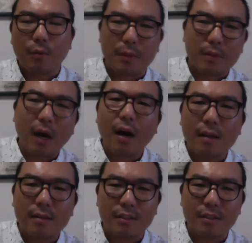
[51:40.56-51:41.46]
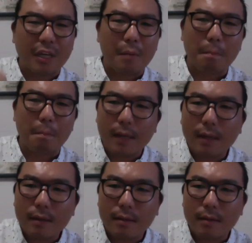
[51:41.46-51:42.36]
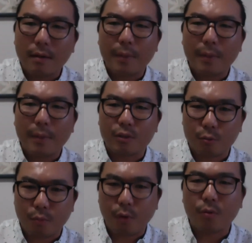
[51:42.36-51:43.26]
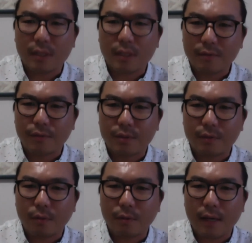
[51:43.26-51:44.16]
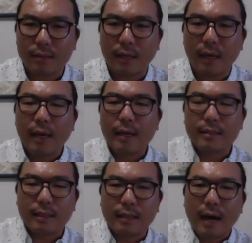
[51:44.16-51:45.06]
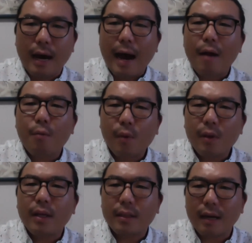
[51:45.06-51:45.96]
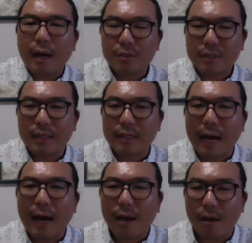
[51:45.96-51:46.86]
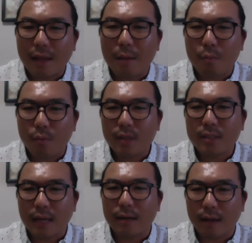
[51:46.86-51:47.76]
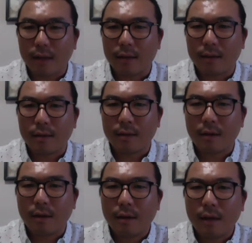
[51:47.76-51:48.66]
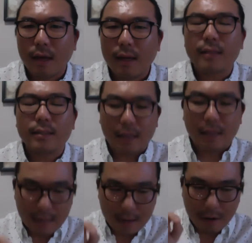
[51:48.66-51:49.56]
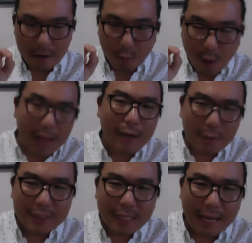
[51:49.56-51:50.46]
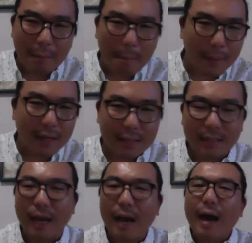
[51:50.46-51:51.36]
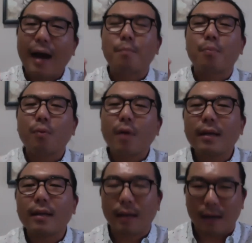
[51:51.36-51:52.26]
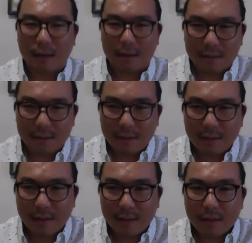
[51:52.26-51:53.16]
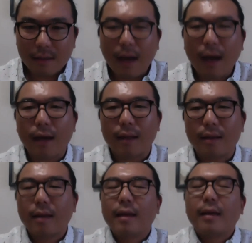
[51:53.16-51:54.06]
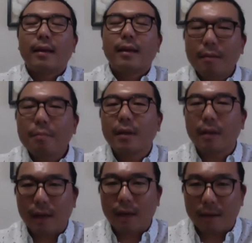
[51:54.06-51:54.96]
batons and just getting beaten, because he was protesting for civil rights. He says, I really thought I was going to die on that bridge that day. And he said, while he was getting beat, he's like, I prayed to God, God, keep me alive,